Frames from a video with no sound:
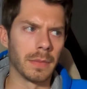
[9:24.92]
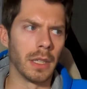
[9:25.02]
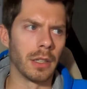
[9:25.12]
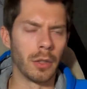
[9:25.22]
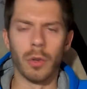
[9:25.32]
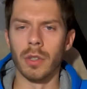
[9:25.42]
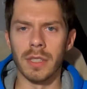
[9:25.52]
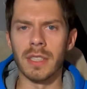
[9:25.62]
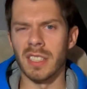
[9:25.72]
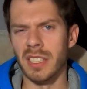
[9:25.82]

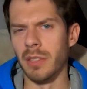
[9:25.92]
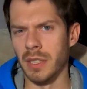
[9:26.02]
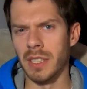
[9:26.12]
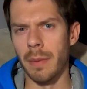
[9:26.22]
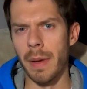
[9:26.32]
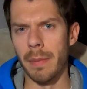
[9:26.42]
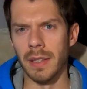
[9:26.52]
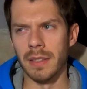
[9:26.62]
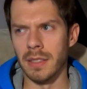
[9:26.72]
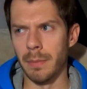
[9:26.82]
it's a serious
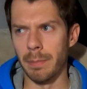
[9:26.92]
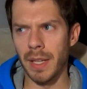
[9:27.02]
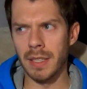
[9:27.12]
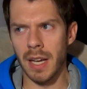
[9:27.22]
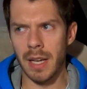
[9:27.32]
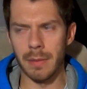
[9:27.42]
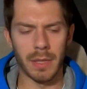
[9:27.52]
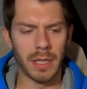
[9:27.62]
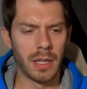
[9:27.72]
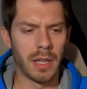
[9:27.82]
commitment. It's a big
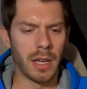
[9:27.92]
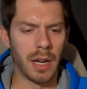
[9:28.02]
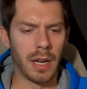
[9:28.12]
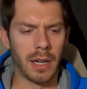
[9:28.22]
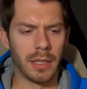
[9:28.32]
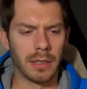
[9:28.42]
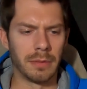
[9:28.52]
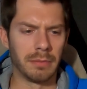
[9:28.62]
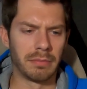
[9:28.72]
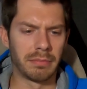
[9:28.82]
time, I
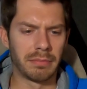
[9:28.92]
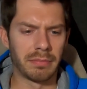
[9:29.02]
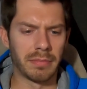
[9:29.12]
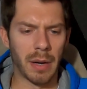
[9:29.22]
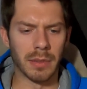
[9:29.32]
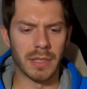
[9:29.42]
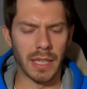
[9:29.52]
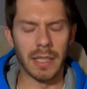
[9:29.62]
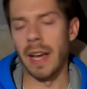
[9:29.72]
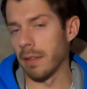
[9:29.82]
would
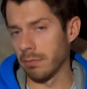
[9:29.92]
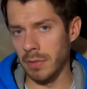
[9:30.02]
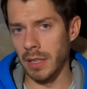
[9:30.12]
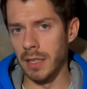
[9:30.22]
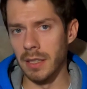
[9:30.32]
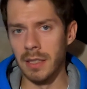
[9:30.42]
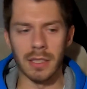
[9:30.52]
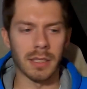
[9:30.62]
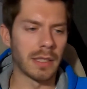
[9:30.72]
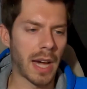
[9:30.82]
say, yeah, like it
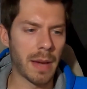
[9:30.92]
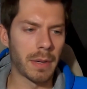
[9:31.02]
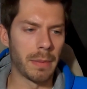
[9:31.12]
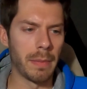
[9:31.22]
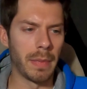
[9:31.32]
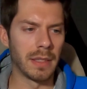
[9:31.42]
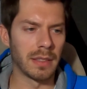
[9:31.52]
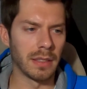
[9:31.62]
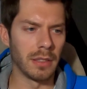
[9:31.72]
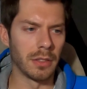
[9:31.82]
is just a time
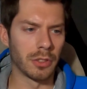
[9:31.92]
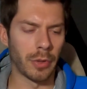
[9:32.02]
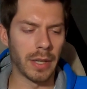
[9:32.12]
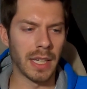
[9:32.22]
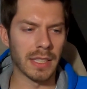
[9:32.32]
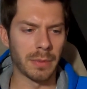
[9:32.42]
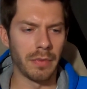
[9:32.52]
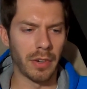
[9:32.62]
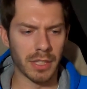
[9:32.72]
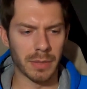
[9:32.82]
commitment. Your training has to
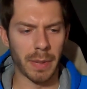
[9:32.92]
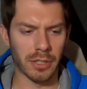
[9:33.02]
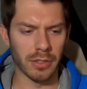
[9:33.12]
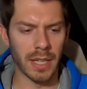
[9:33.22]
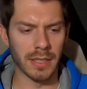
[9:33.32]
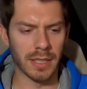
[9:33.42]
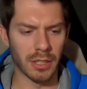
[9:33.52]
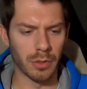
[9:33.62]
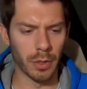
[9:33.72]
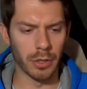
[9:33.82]
be very specialized
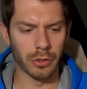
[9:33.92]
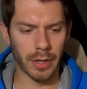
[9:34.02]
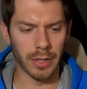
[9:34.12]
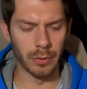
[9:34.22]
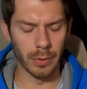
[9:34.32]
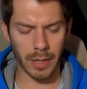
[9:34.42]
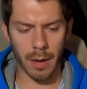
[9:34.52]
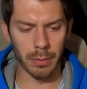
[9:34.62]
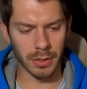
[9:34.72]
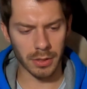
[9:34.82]
as to what you're trying to
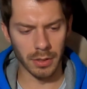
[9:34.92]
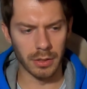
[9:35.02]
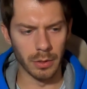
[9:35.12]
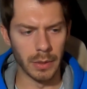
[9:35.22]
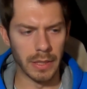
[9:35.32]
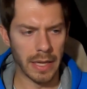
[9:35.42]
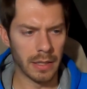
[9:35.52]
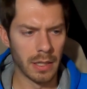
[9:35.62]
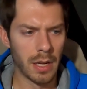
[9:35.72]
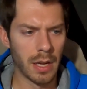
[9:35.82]
accomplish in the
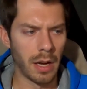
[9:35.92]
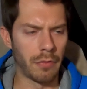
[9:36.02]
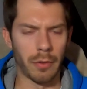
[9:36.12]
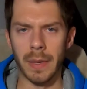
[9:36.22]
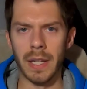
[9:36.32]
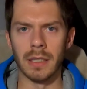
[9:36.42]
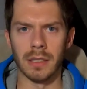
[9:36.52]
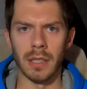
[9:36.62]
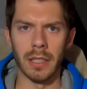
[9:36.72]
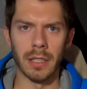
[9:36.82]
2-a-day. For me,
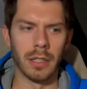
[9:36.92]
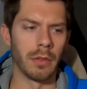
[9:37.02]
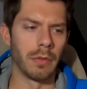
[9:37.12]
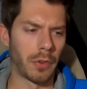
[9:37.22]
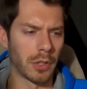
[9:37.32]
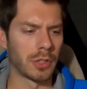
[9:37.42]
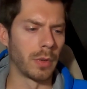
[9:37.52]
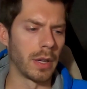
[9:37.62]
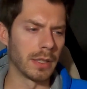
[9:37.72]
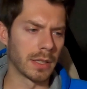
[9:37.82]
it's like, you know,
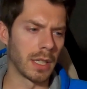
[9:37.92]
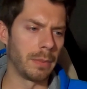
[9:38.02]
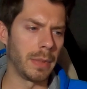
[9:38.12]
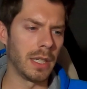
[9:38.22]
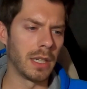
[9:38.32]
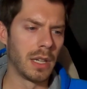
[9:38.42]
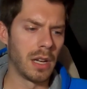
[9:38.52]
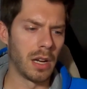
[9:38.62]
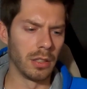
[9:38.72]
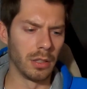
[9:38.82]
first run is going to be
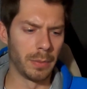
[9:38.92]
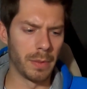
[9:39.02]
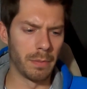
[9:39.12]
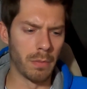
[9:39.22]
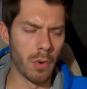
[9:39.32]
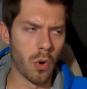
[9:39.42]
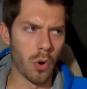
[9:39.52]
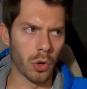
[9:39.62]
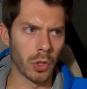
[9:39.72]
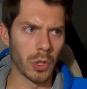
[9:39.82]
a little bit
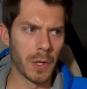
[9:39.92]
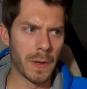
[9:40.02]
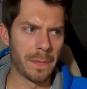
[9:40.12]
more